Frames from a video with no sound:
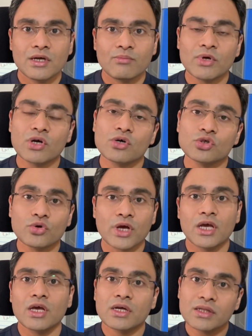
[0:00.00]
Because
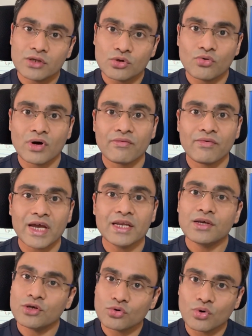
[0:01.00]
okay, you are
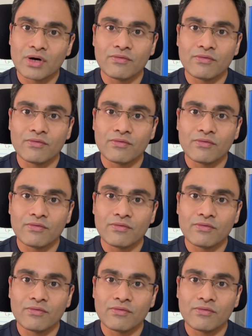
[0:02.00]
fine, you are